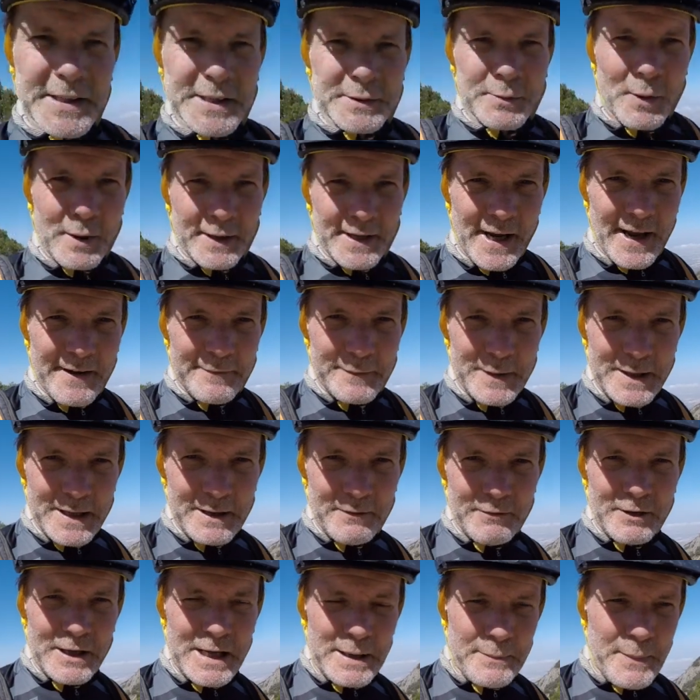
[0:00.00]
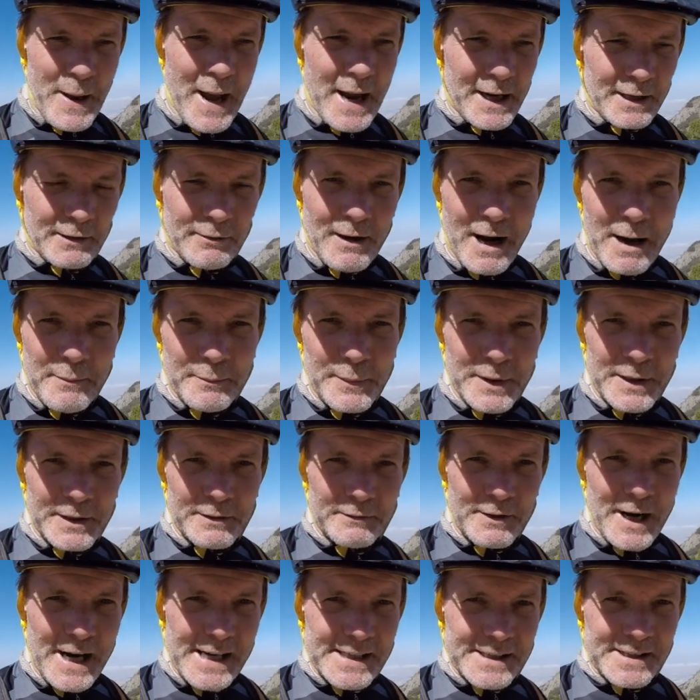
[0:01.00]
is what gave me the really bad cramp in
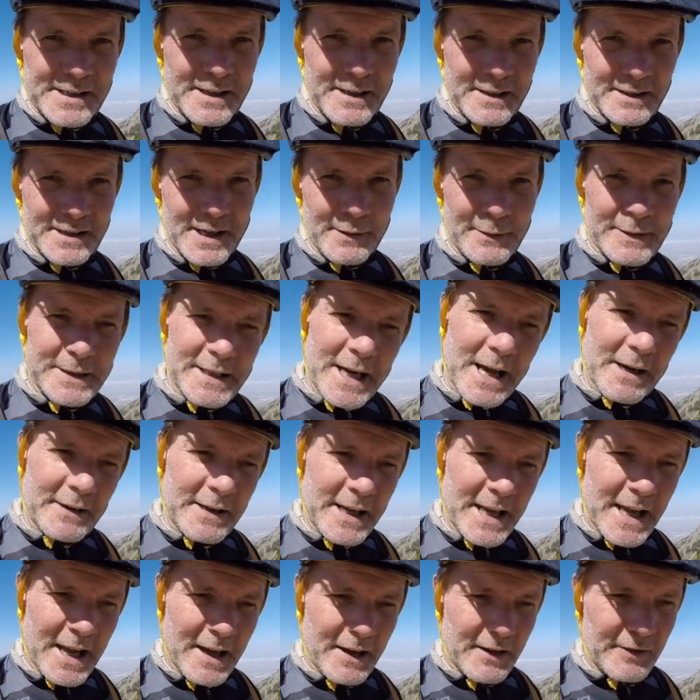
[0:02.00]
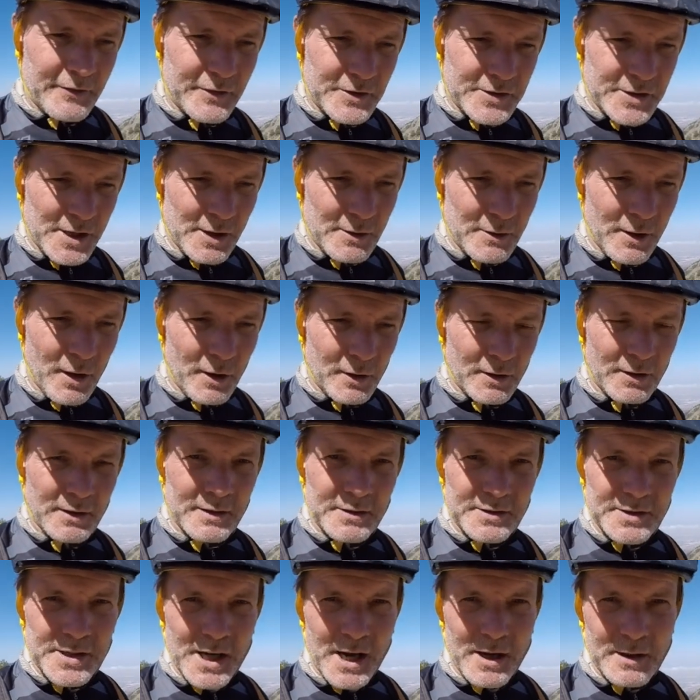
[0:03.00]
the race, going down here for so long.
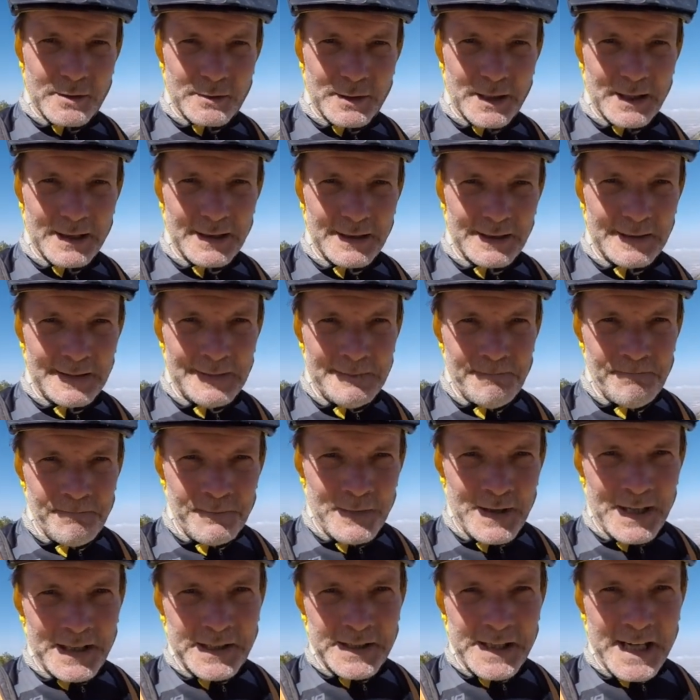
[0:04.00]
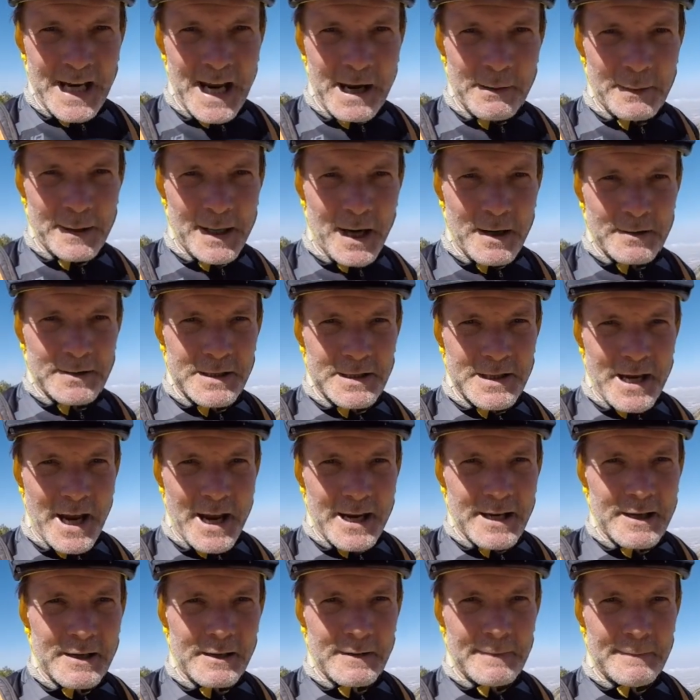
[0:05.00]
So let's see how we go
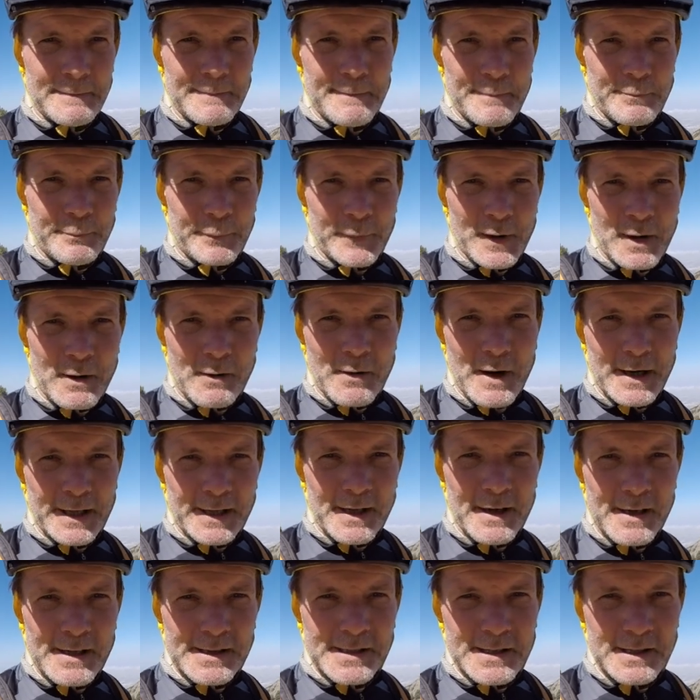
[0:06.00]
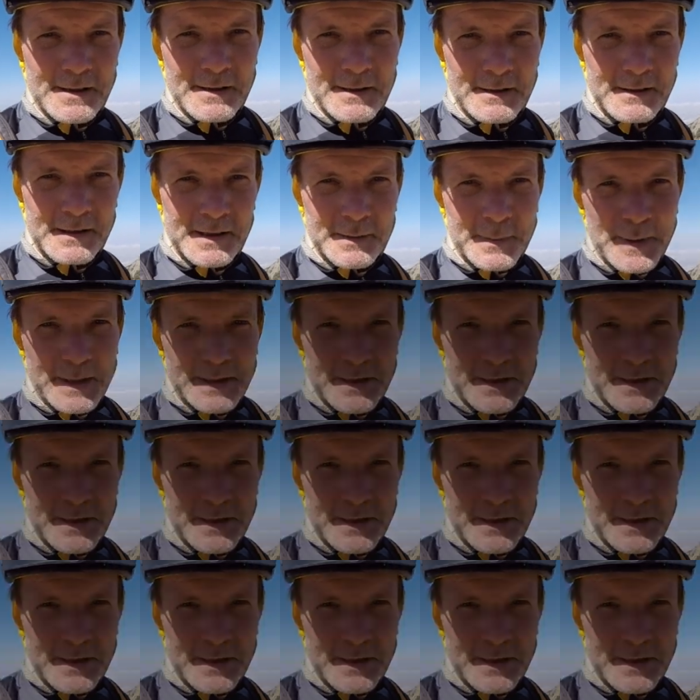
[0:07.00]
today. Alright guys, speak